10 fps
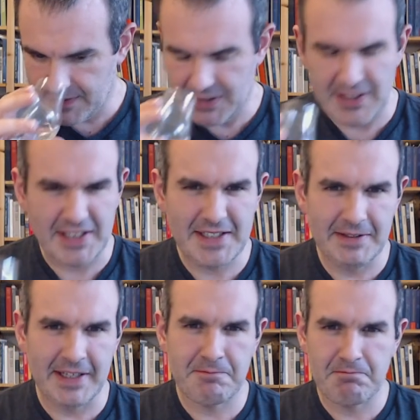dust,
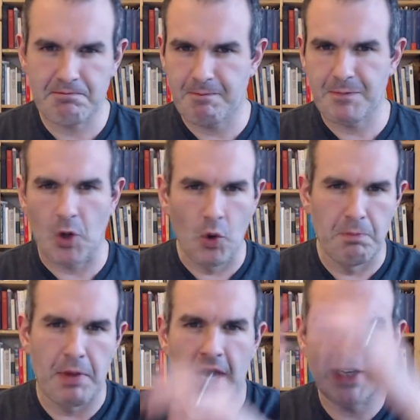like
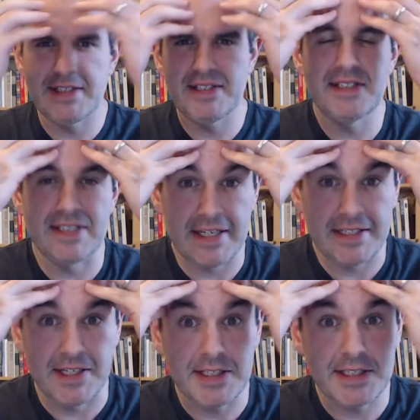old boxes, like
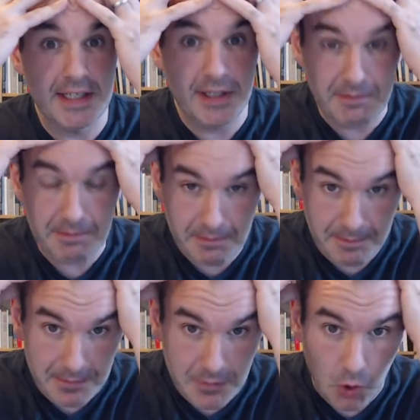dusty
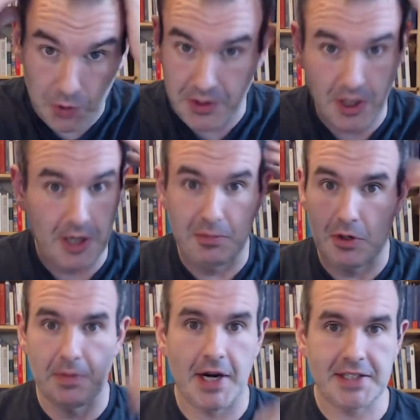old
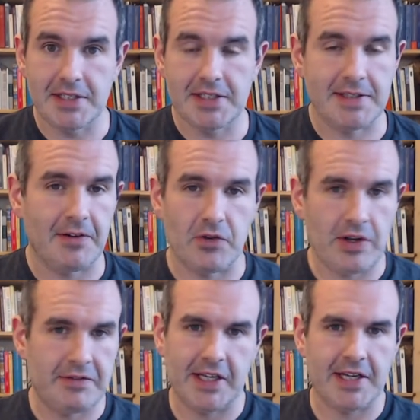cardboard boxes. If you ever
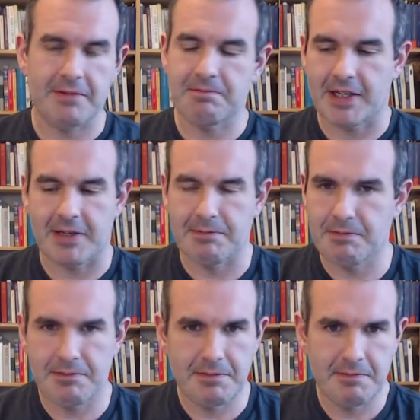have like
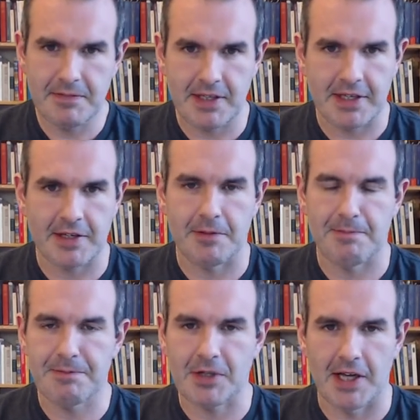a
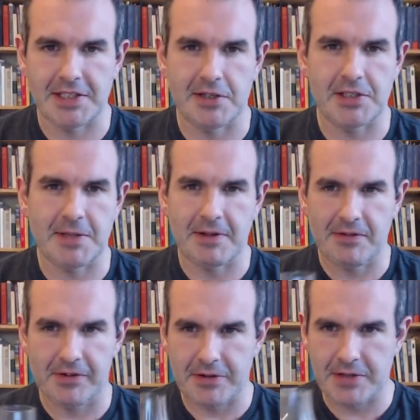closet or something
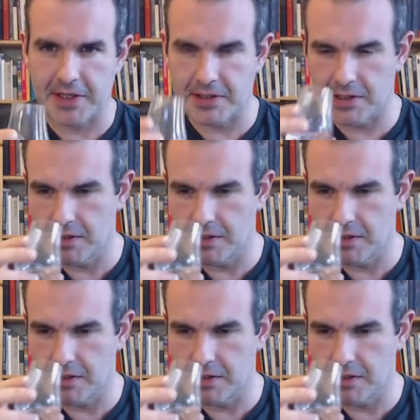full of those things.